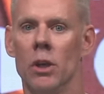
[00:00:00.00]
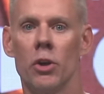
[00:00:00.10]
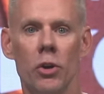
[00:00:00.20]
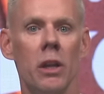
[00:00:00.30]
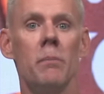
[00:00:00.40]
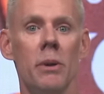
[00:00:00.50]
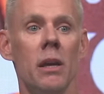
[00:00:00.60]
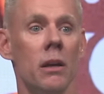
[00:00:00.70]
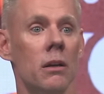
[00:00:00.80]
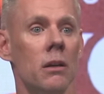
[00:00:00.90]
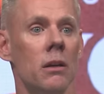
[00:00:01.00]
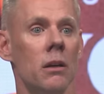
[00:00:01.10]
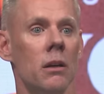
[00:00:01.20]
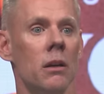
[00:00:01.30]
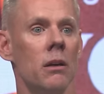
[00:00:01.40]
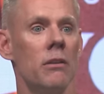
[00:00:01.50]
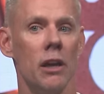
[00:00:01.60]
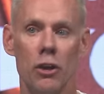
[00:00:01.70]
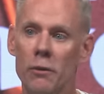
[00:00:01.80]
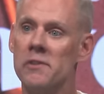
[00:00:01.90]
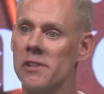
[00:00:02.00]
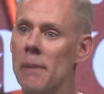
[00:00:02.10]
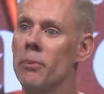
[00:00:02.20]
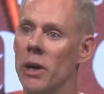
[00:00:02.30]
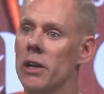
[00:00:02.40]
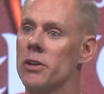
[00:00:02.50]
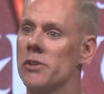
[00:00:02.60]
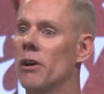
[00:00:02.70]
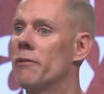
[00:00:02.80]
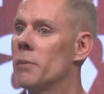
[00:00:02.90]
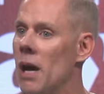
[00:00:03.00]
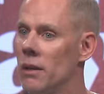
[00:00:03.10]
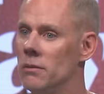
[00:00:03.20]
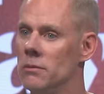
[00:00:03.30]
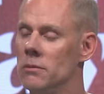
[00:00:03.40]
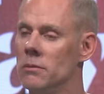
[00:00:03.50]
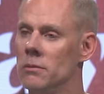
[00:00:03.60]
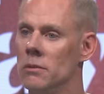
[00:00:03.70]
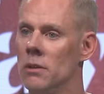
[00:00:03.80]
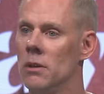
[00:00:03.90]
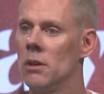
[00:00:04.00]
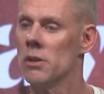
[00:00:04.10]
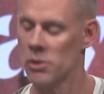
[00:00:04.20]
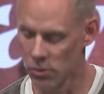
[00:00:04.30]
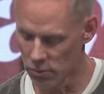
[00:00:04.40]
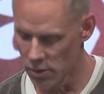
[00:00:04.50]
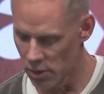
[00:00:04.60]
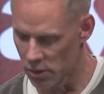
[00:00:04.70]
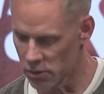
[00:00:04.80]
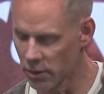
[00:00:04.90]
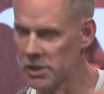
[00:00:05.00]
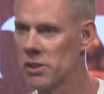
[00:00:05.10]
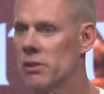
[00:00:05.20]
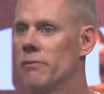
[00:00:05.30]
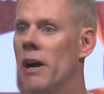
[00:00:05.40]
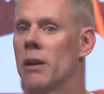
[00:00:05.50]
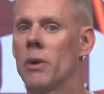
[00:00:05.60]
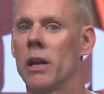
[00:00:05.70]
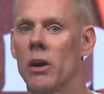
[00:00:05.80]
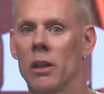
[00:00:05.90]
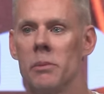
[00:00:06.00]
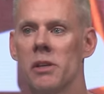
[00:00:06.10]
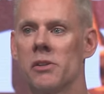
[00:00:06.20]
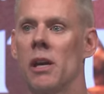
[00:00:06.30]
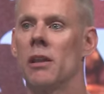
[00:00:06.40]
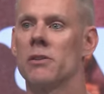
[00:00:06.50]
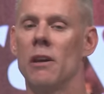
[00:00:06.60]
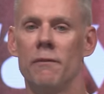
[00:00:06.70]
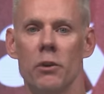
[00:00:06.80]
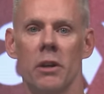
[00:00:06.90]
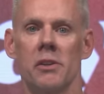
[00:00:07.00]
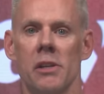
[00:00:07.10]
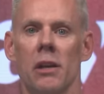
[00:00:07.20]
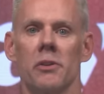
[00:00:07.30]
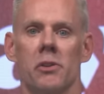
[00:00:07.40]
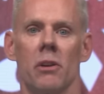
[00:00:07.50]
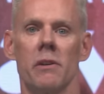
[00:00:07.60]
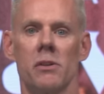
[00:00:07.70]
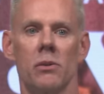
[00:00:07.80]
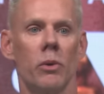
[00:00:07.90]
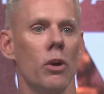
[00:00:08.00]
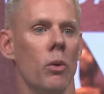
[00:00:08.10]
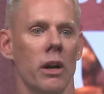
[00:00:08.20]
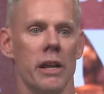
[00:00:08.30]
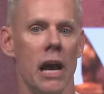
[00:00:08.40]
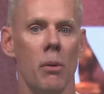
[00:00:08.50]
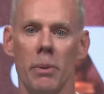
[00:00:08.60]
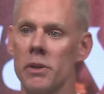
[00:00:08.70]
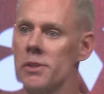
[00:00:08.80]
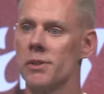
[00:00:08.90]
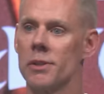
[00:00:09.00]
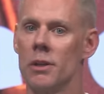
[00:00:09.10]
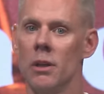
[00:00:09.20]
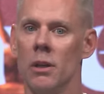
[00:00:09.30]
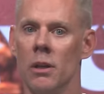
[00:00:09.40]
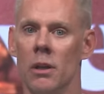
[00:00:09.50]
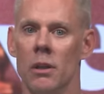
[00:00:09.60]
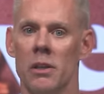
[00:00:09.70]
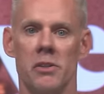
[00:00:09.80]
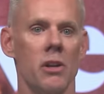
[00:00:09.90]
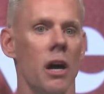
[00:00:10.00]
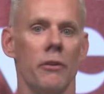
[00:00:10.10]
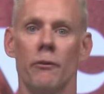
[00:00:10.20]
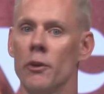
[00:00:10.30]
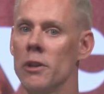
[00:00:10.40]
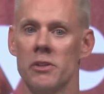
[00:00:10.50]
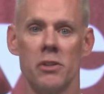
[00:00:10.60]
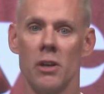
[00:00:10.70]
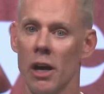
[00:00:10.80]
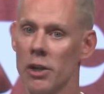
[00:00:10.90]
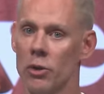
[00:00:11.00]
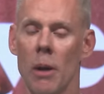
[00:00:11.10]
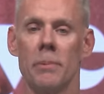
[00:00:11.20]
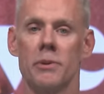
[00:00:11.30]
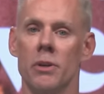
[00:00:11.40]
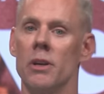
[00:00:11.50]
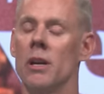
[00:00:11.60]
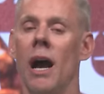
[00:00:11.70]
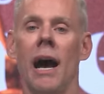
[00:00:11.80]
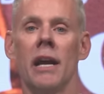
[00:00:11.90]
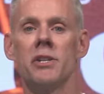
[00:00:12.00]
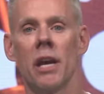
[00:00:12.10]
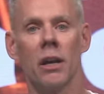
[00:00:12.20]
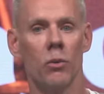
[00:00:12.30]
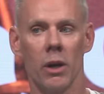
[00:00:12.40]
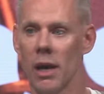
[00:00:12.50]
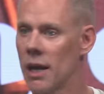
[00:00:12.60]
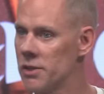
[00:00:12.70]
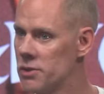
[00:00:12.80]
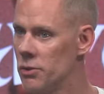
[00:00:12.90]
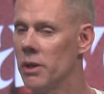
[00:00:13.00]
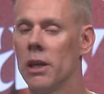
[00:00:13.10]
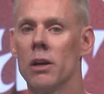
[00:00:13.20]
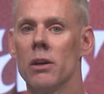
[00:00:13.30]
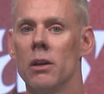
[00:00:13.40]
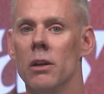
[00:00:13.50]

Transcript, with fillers: Could it be that you've separated yourself from God? So, so let's just invite him right now. And let me just say this. If you're in a sandal service, we don't want any outbursts. This is not, this is not your opportunity to hijack what God is doing here.